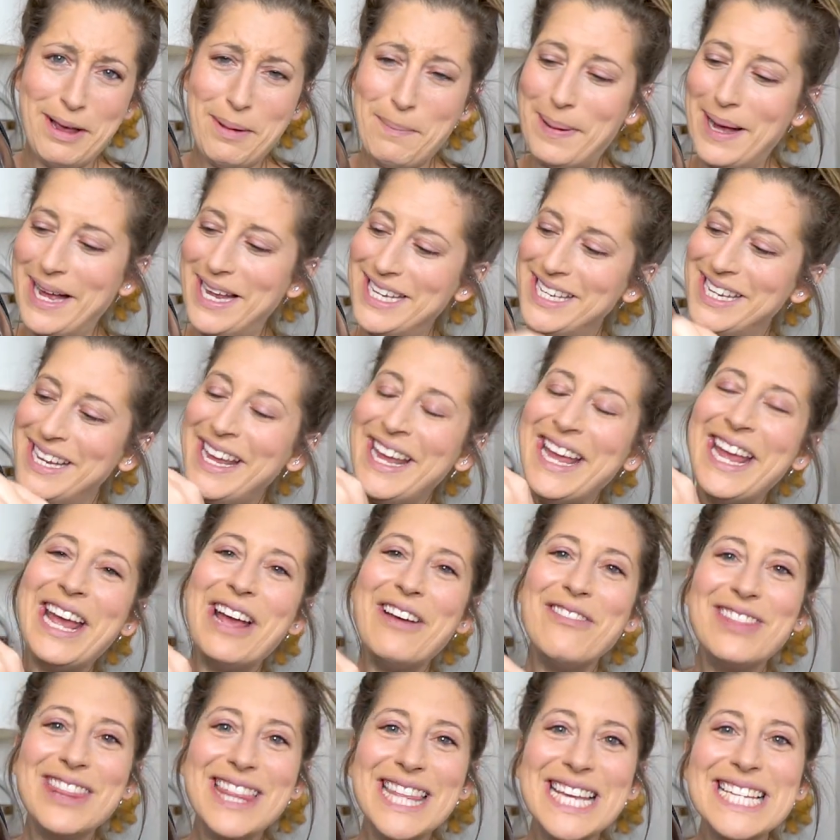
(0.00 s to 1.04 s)
But
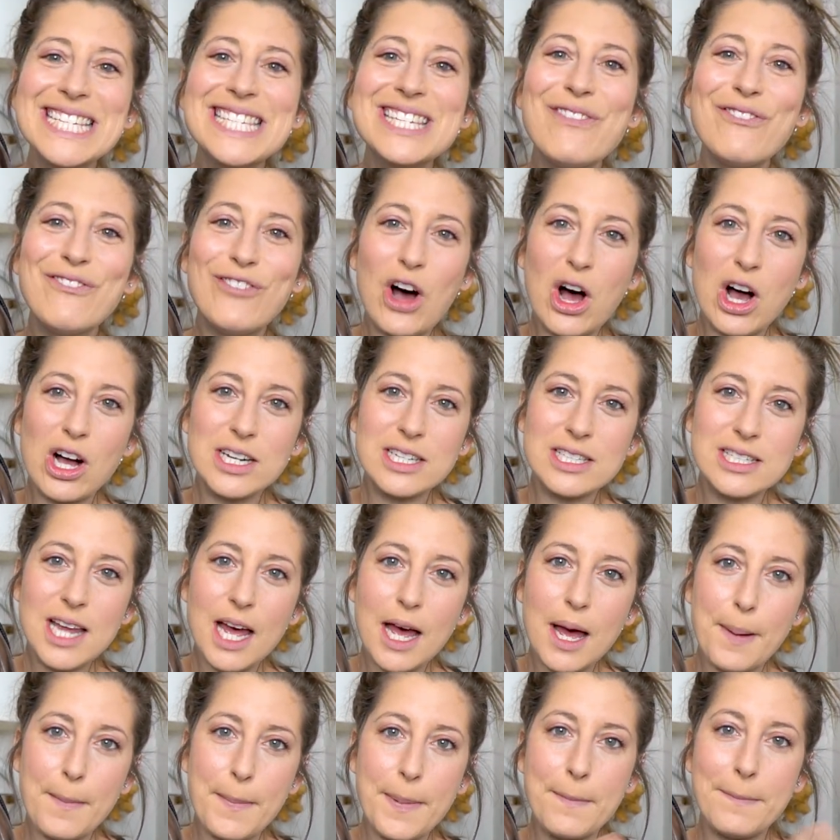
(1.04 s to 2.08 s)
if this fogs
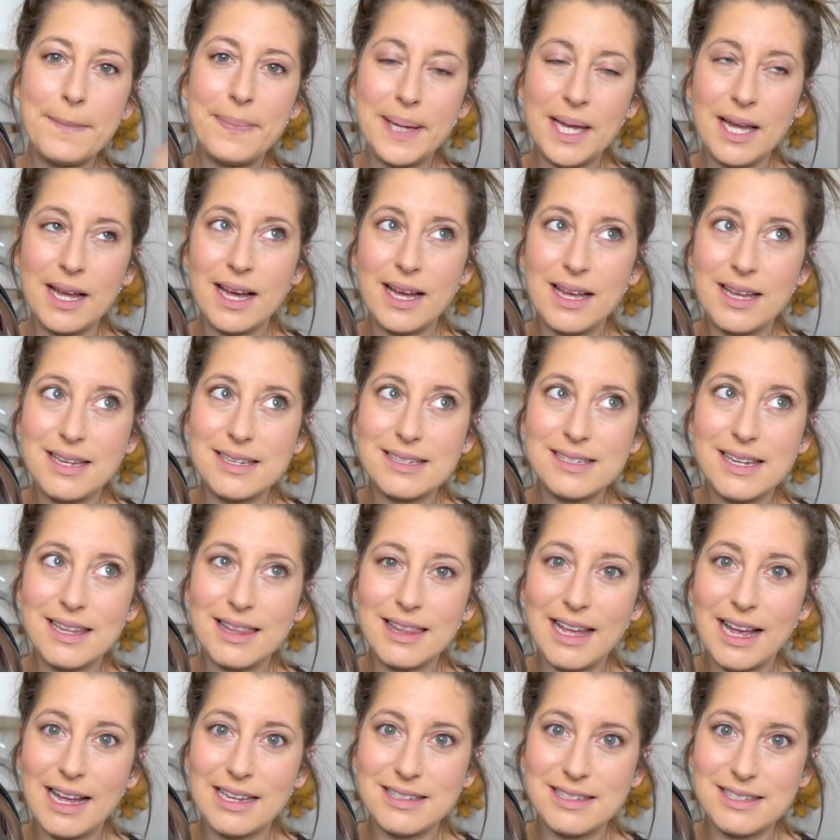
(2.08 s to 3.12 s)
up, because
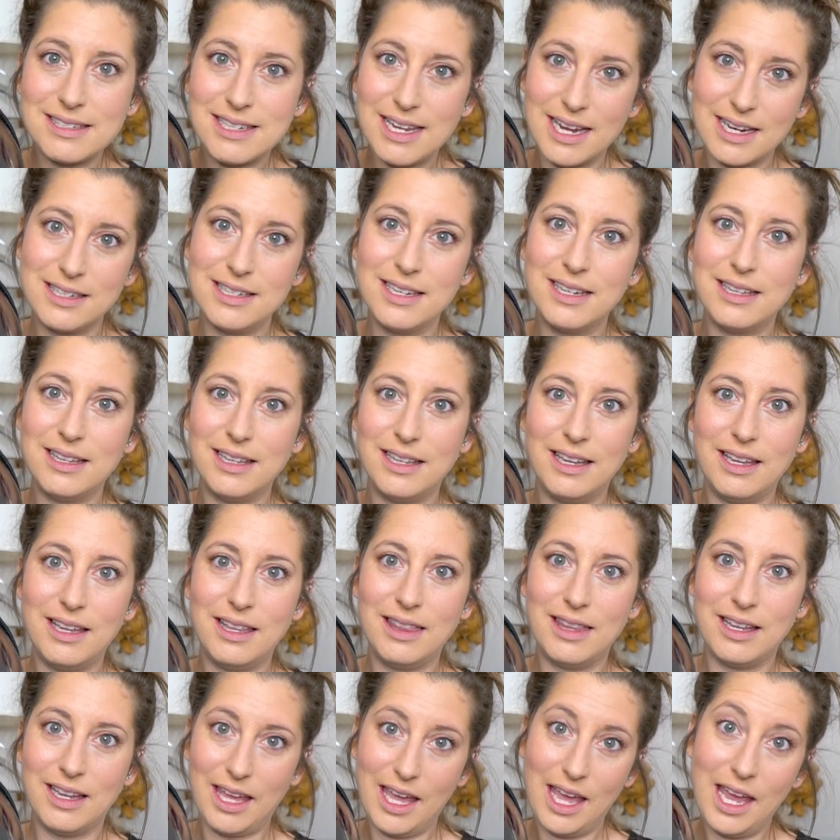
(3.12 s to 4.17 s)
that's technically
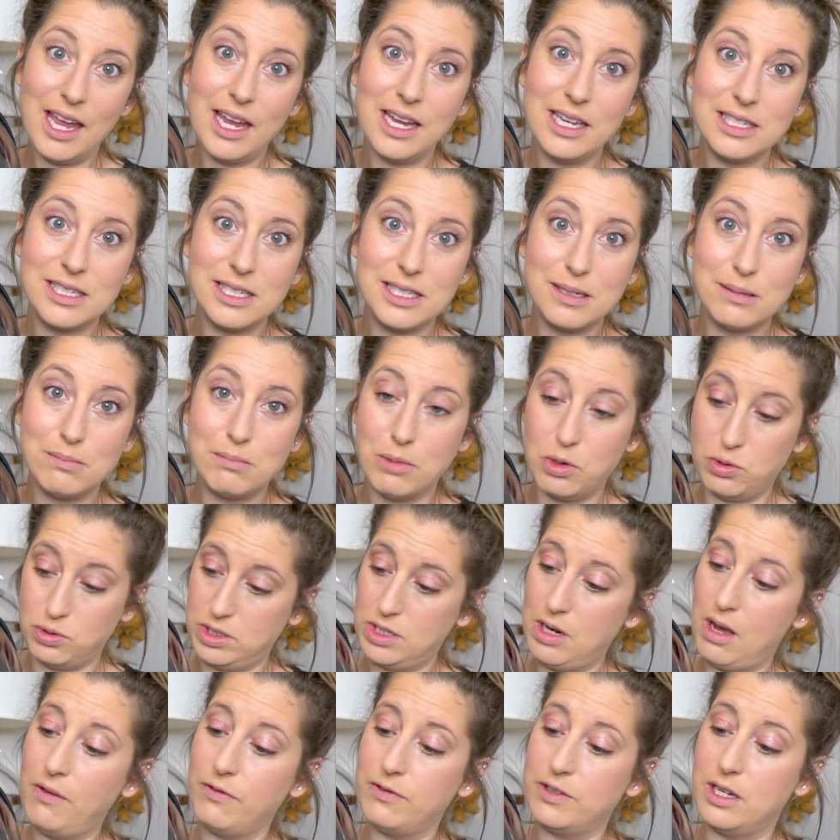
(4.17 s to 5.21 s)
the case
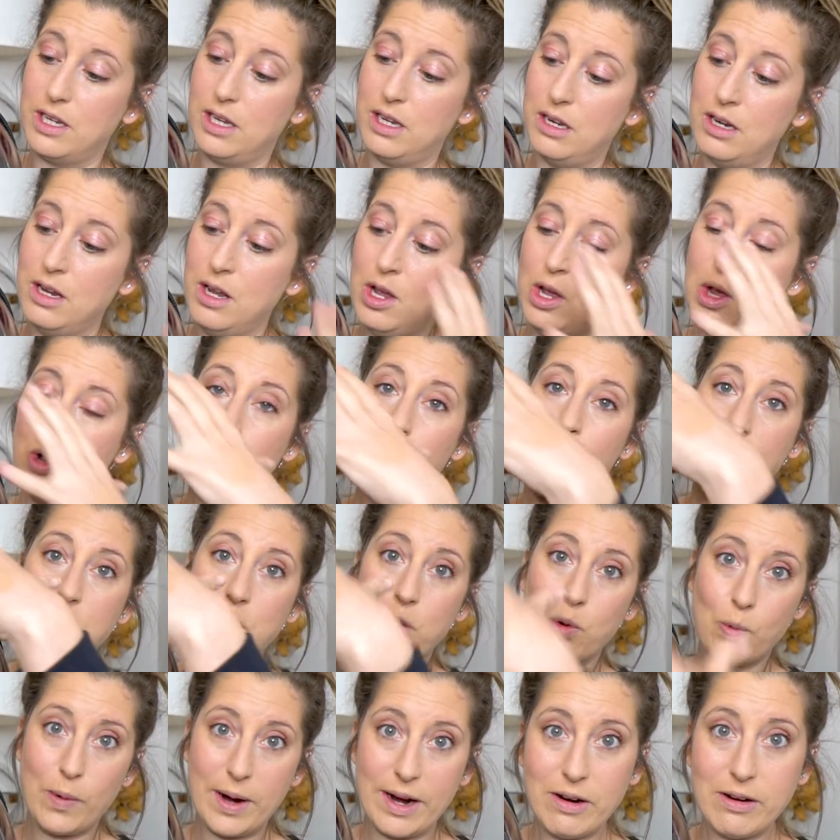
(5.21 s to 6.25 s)
most often, when
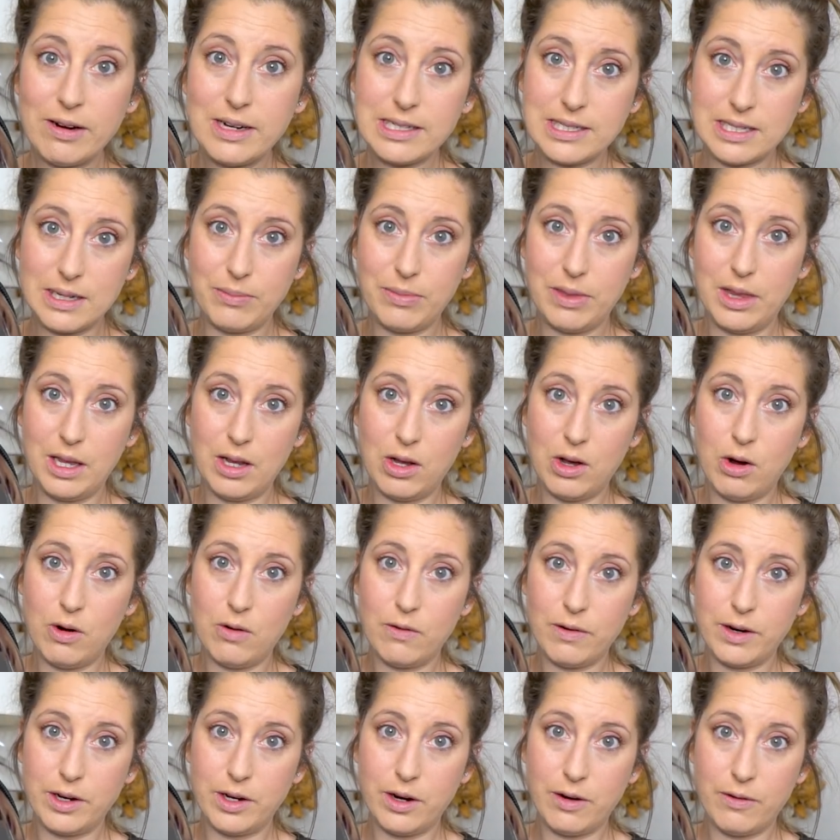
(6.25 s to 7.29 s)
you're wearing something
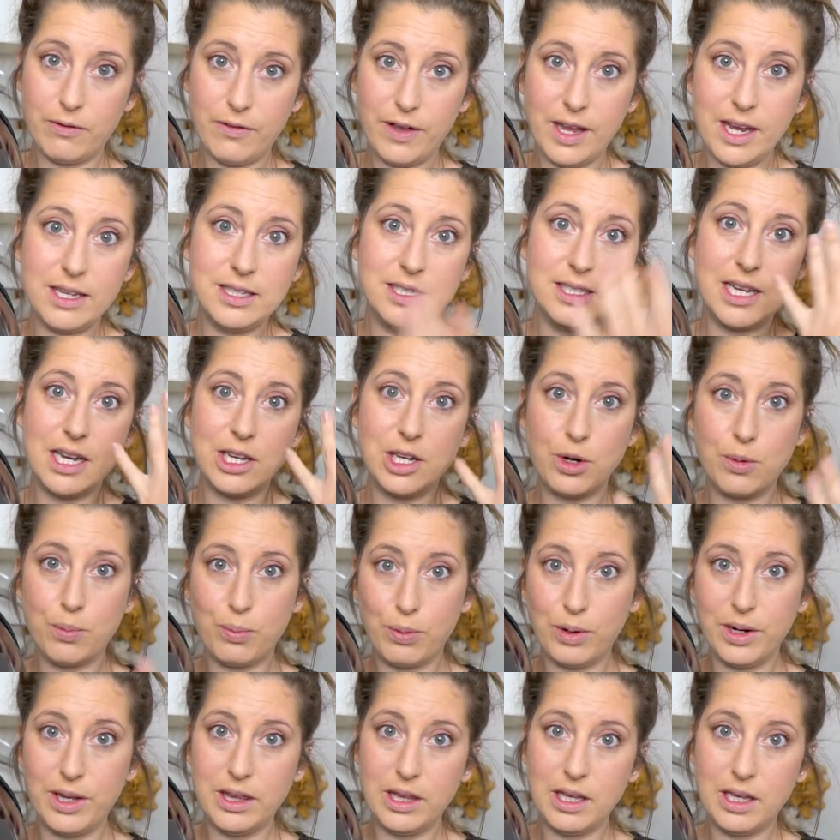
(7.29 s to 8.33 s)
over your face and you're
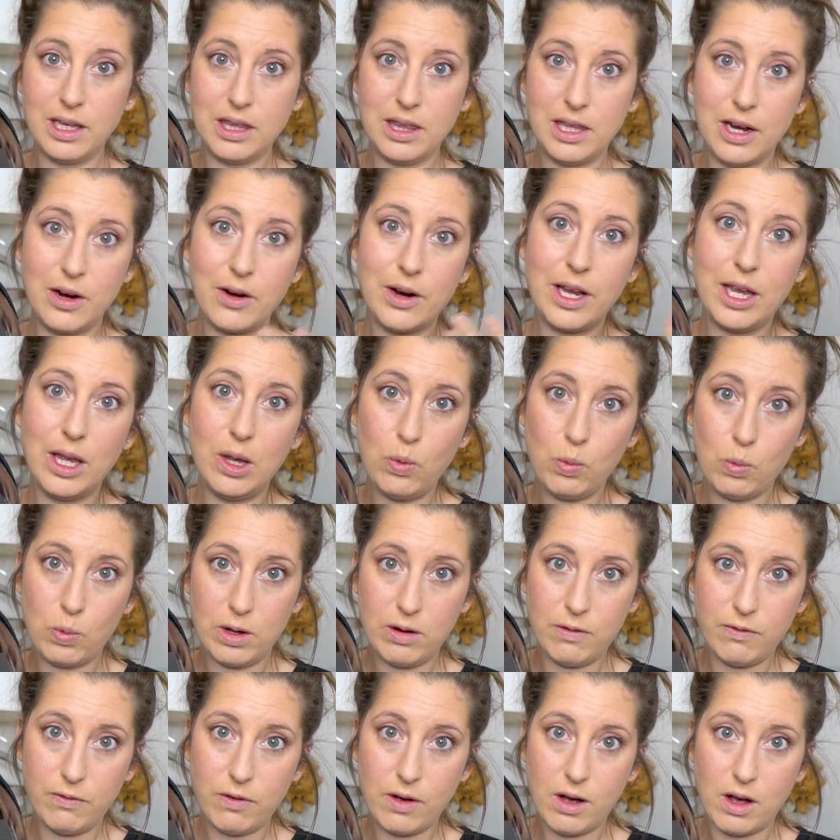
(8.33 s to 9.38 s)
breathing in there, it
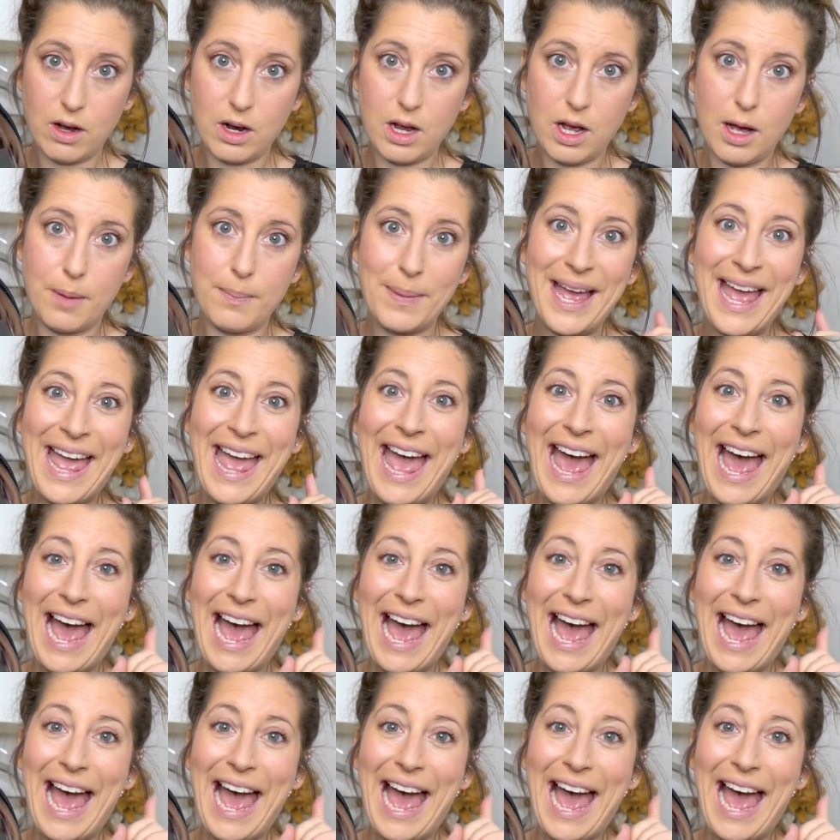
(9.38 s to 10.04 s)
would fog up.